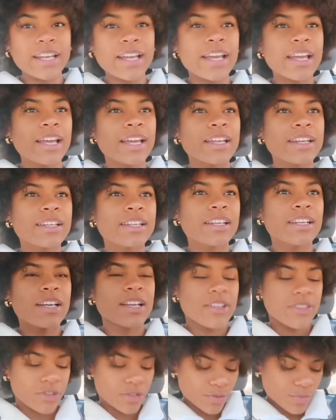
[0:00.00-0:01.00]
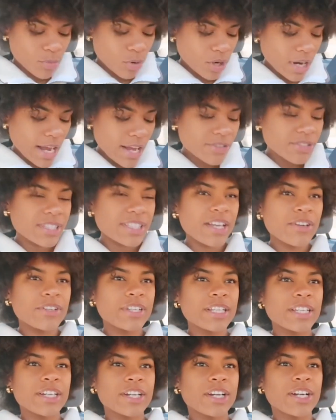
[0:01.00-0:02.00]
And there's more houses out
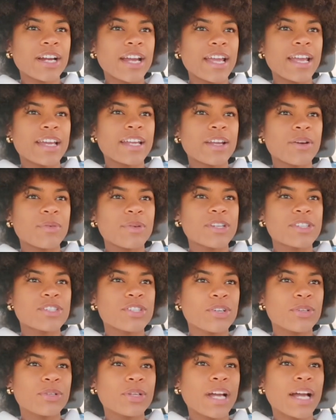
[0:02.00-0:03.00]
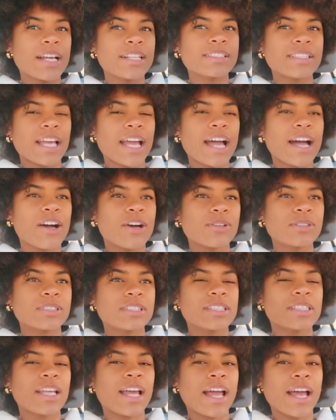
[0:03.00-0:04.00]
here, and I want to show you guys a house
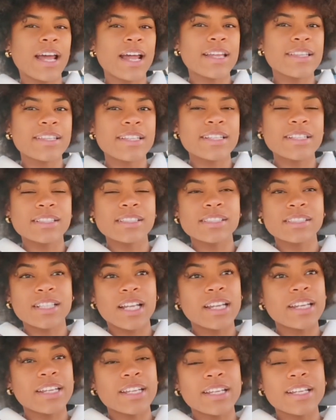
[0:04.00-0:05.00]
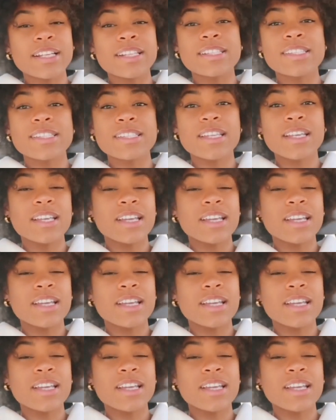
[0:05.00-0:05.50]
that I think is stunning. It's